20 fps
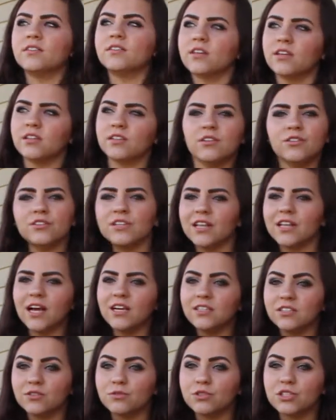because Losing
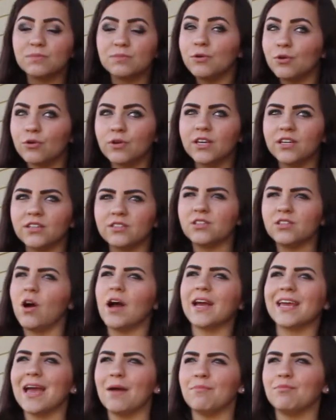Liza was spooky, so
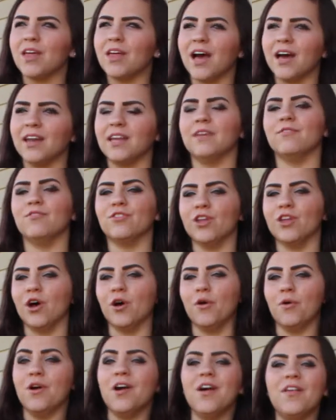I kept that, even
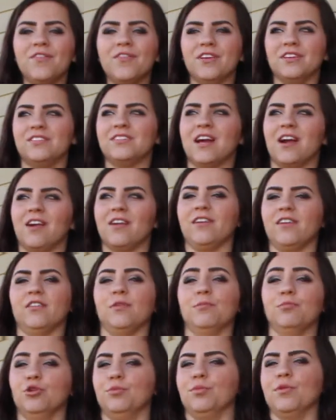though this Saturday
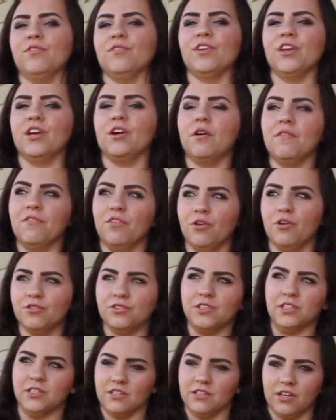the blooper video of the whole
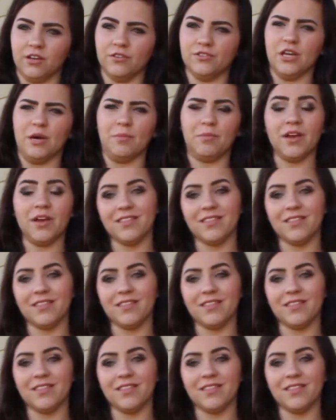season goes up,